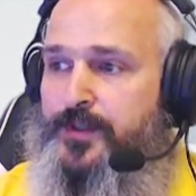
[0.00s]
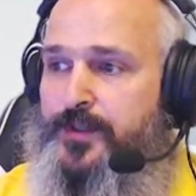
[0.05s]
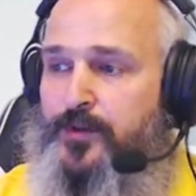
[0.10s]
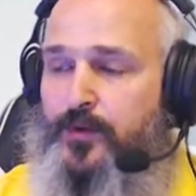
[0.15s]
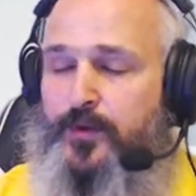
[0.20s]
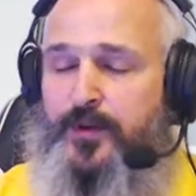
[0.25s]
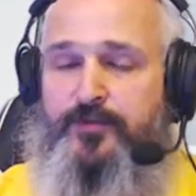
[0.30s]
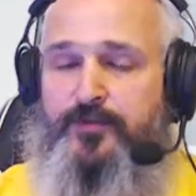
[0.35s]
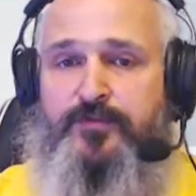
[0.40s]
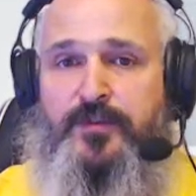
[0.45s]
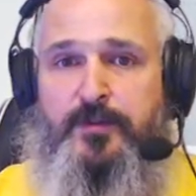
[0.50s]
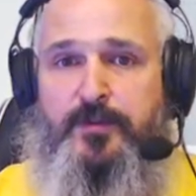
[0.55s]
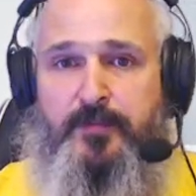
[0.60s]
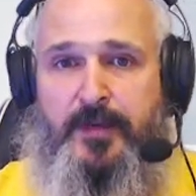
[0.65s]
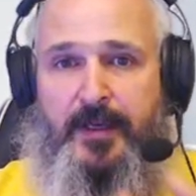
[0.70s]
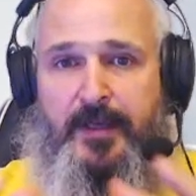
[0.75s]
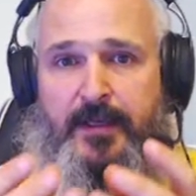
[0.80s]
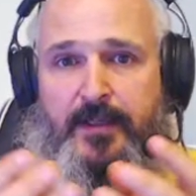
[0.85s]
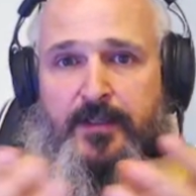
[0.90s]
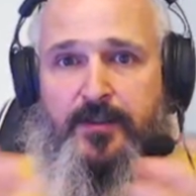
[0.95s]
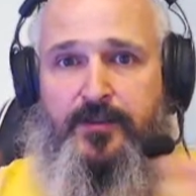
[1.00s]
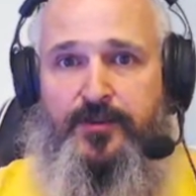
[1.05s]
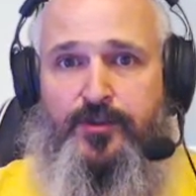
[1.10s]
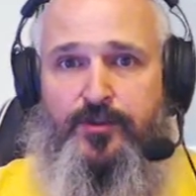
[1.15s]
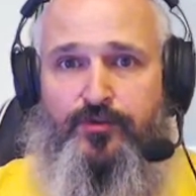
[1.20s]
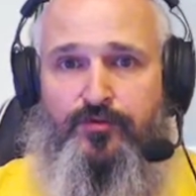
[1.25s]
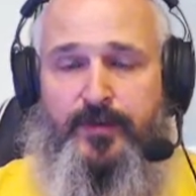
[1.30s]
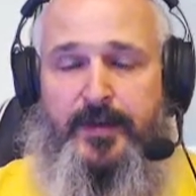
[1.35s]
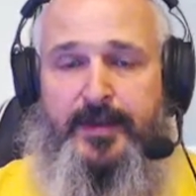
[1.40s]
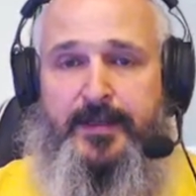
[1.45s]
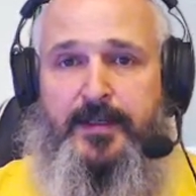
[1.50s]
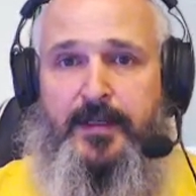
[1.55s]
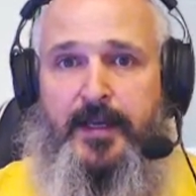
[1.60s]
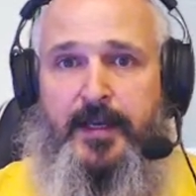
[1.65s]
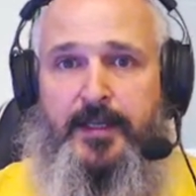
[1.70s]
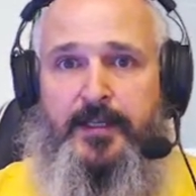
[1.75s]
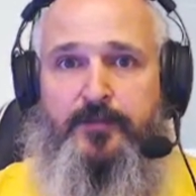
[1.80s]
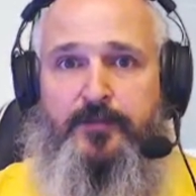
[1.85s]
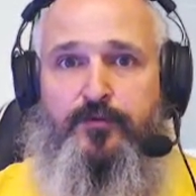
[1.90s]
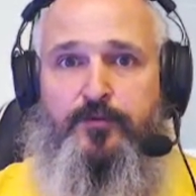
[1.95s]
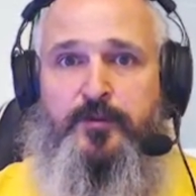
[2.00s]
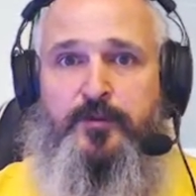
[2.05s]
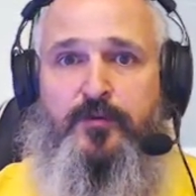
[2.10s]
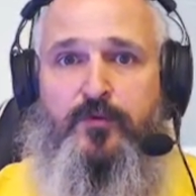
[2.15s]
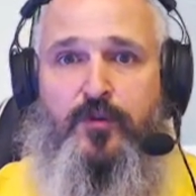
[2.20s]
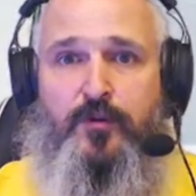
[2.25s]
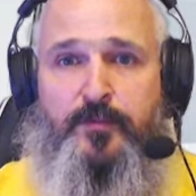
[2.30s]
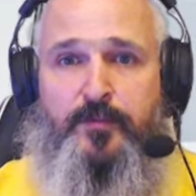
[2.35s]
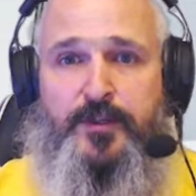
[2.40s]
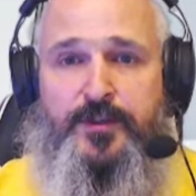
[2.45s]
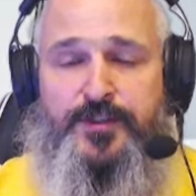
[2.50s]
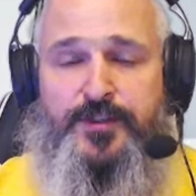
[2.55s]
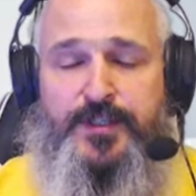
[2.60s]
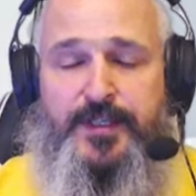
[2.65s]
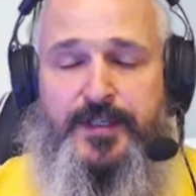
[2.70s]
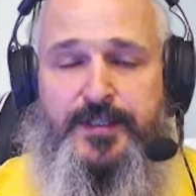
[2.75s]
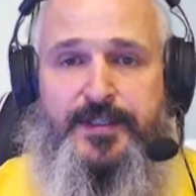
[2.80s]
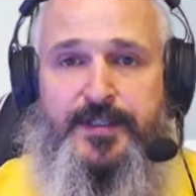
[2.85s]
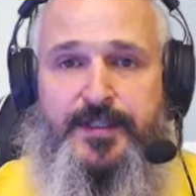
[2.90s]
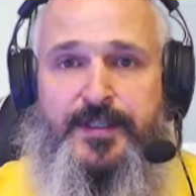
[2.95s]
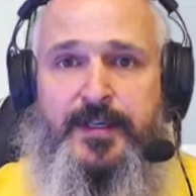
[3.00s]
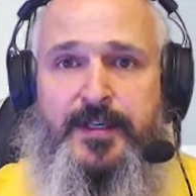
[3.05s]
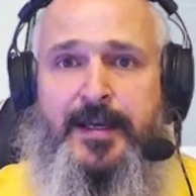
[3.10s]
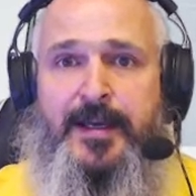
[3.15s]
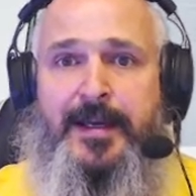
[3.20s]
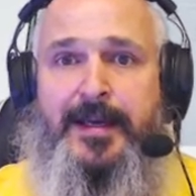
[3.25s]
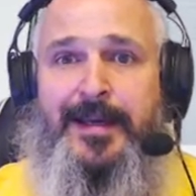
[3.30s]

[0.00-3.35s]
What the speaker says: So if we make it a straight line, it would be 1.60 meter,